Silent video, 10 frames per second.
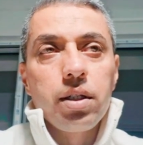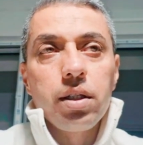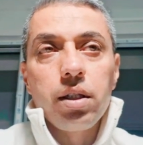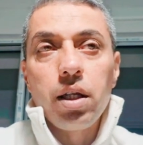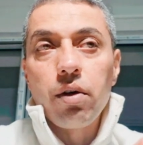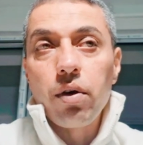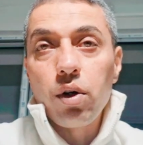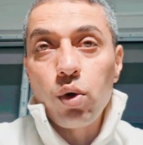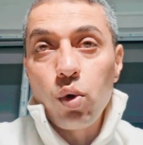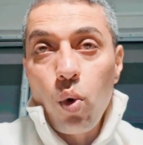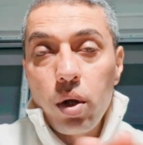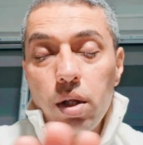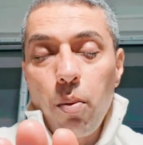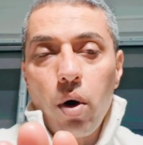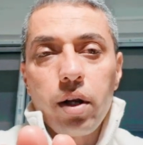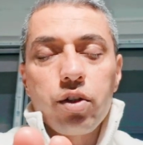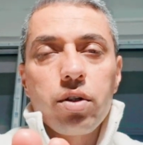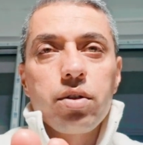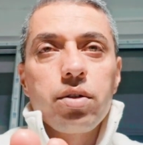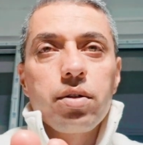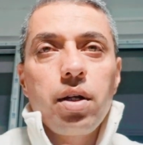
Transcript: there were no other bondages.